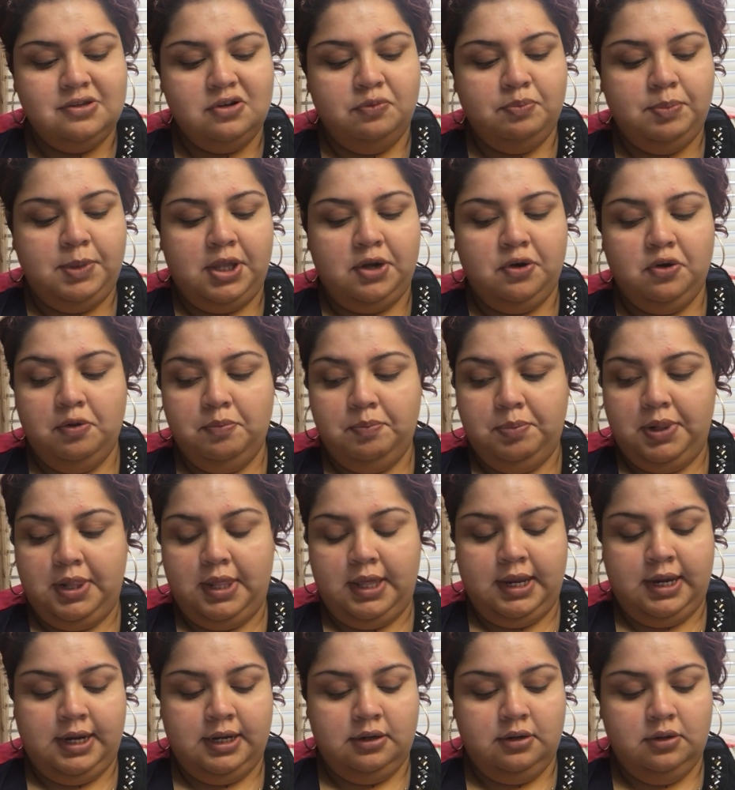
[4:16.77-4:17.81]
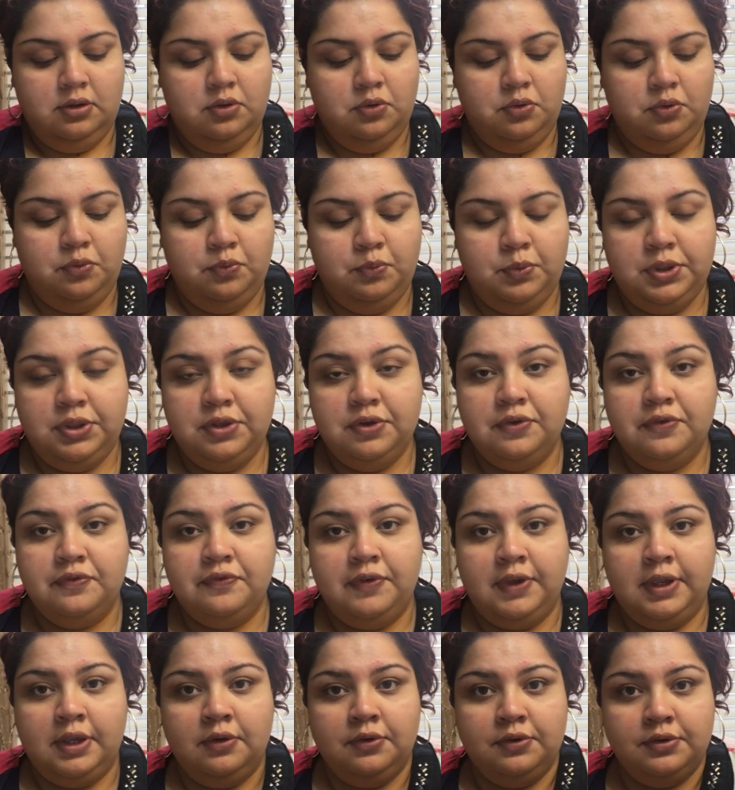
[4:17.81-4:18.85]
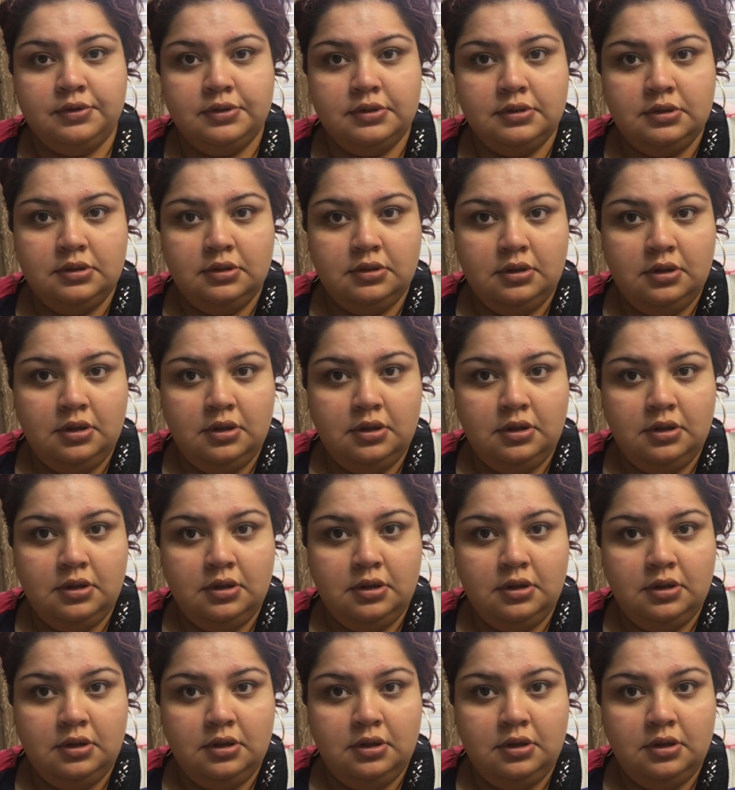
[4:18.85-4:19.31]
are better applied with your fingers